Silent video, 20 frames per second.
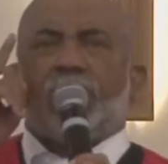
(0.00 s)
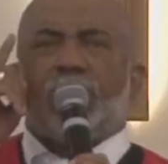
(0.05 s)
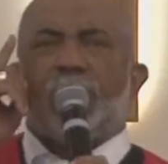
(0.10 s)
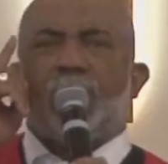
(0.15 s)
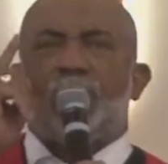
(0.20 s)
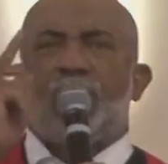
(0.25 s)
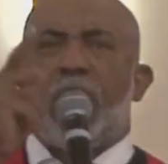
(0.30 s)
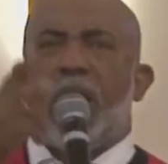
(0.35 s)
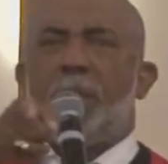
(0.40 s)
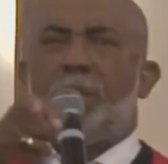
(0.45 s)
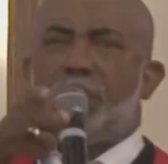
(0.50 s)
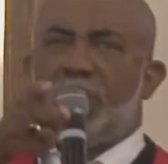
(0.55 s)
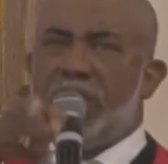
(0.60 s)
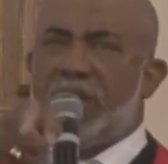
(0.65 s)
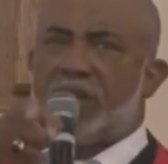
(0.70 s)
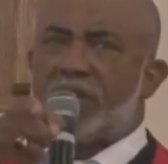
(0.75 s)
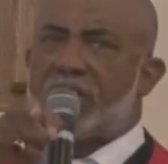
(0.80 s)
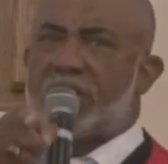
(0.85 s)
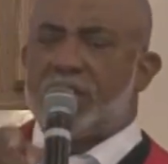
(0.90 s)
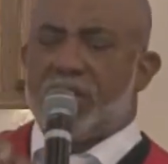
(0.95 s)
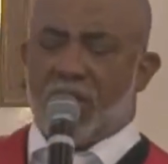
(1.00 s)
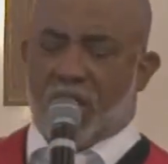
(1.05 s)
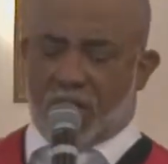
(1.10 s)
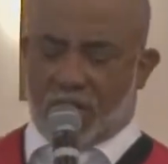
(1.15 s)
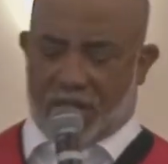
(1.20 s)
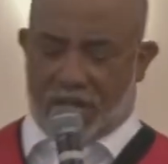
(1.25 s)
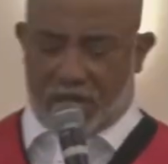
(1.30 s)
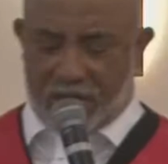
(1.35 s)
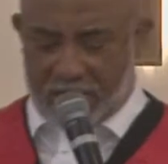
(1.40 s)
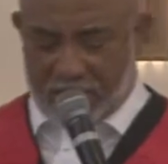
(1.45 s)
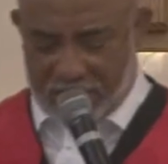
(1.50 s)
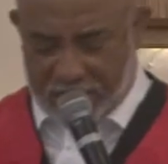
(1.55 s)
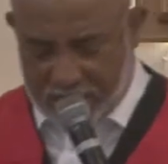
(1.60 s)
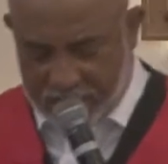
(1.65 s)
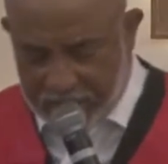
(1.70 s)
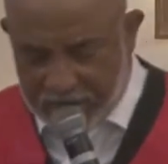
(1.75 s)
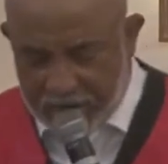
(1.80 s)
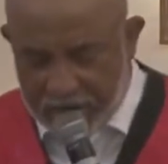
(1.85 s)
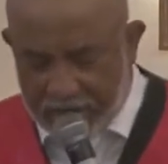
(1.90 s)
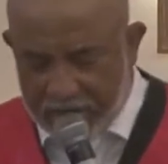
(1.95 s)
dropped this thought
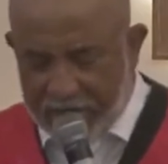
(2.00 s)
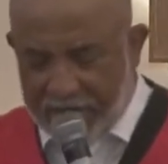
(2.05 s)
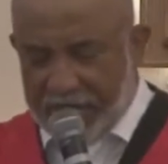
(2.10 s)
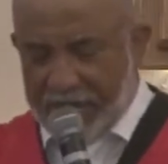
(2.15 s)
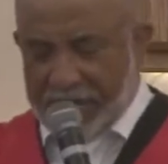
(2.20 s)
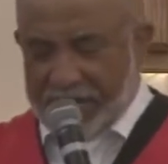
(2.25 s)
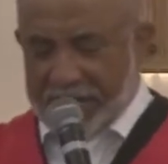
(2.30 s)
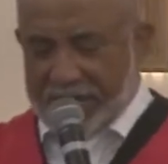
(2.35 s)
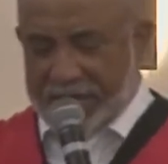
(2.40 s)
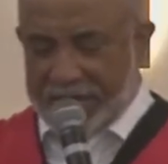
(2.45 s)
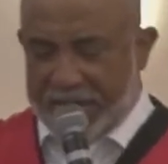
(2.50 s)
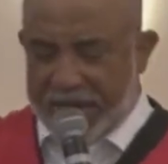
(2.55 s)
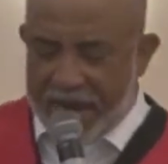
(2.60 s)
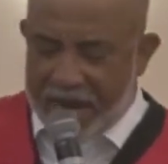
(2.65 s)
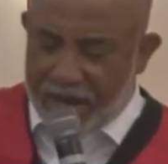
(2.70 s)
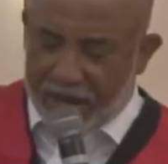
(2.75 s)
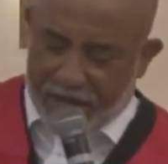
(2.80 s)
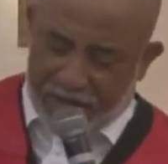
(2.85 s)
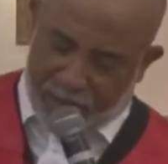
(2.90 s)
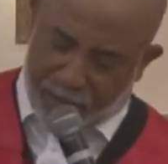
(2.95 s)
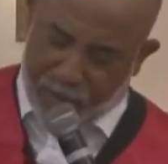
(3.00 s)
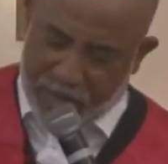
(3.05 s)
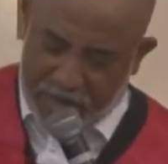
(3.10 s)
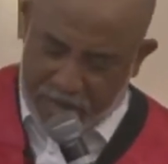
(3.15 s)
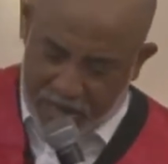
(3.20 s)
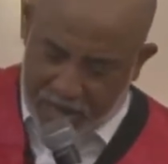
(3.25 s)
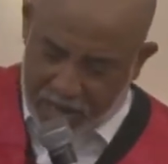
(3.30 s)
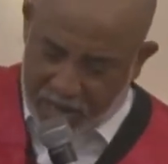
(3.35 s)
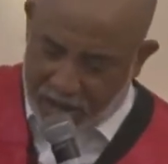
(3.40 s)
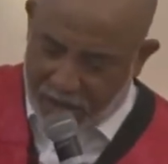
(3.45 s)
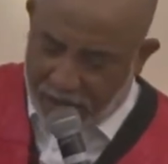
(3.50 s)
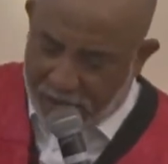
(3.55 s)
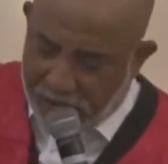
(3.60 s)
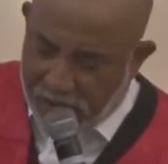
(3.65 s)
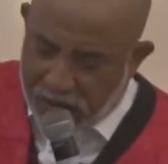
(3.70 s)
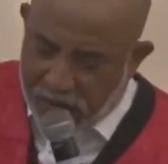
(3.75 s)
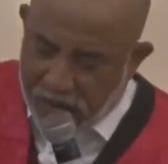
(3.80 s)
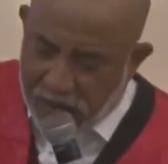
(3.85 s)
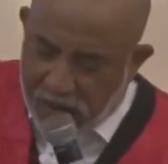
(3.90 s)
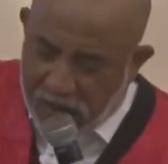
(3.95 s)
down in me,
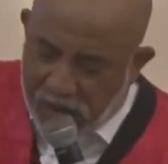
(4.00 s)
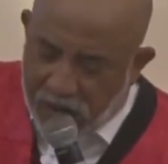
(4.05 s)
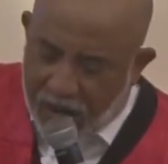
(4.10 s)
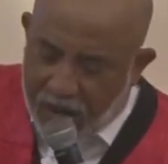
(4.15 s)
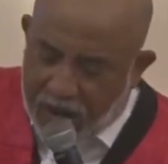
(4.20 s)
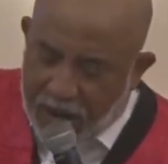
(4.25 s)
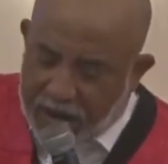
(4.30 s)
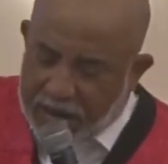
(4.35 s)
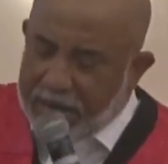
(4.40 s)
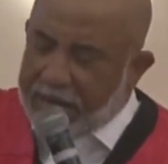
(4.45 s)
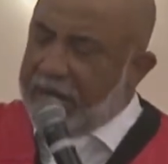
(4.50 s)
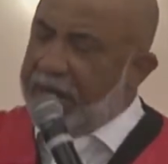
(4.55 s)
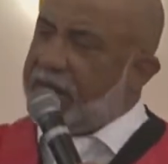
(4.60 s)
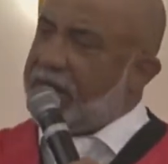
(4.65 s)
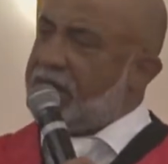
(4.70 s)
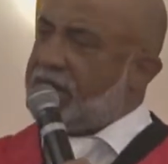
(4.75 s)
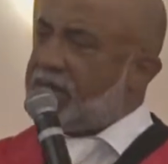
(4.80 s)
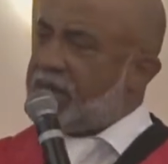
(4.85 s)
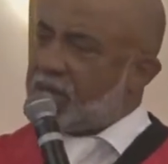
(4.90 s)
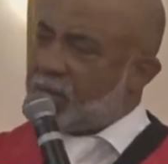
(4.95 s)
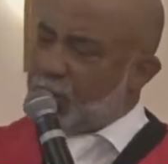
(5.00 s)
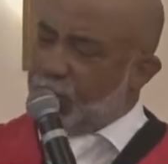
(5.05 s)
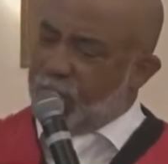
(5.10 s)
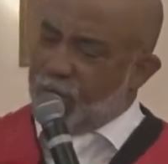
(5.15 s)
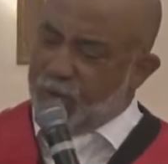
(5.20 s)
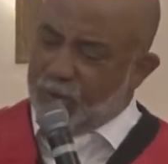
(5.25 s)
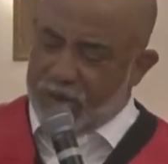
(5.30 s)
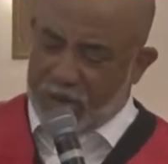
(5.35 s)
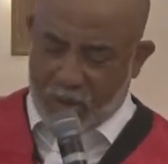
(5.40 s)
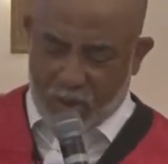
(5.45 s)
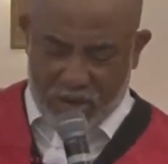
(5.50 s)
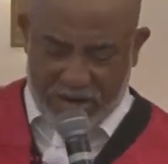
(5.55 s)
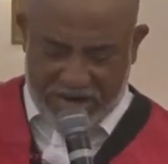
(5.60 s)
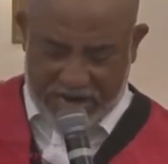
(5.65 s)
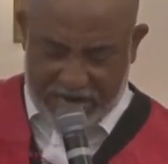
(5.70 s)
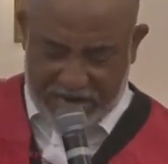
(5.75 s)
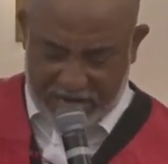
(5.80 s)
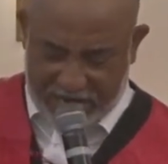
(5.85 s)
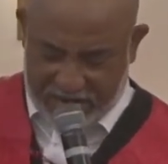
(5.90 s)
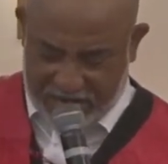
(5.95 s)
and it just blew me
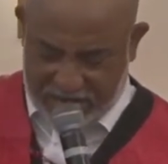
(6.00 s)
away.